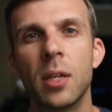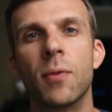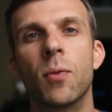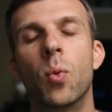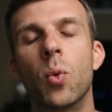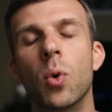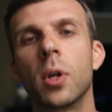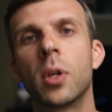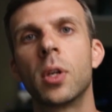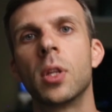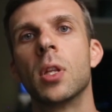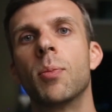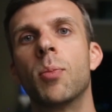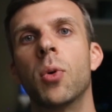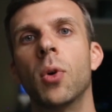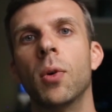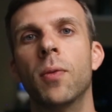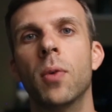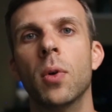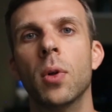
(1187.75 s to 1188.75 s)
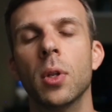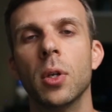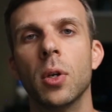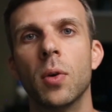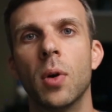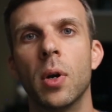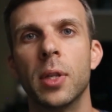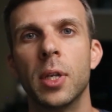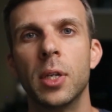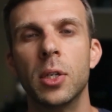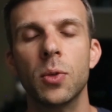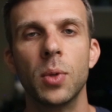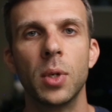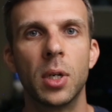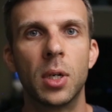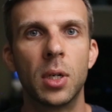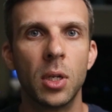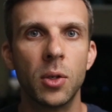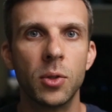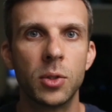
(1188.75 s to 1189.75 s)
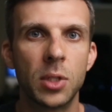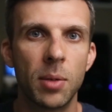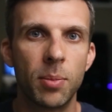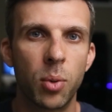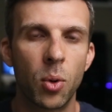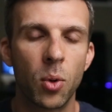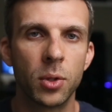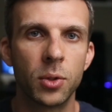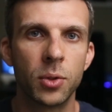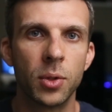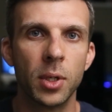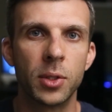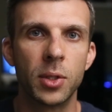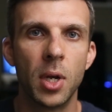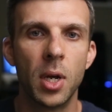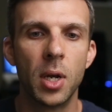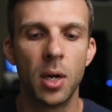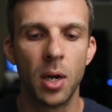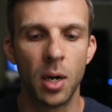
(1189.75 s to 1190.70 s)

of work in their portfolio. Are they doing close-up portraits?